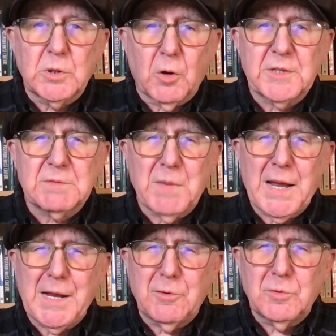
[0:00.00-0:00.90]
God is
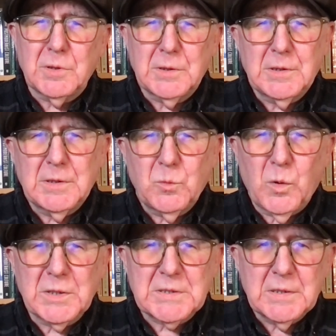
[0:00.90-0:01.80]
male?
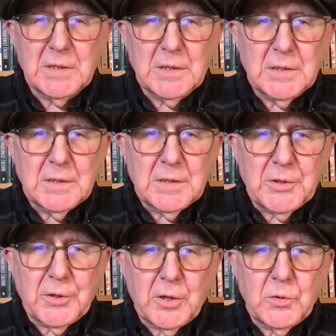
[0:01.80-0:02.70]
What?
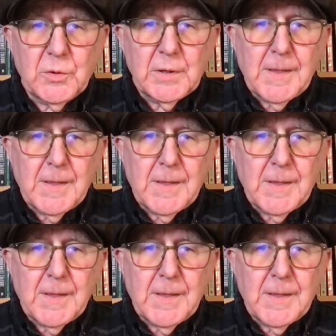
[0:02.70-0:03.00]
You know,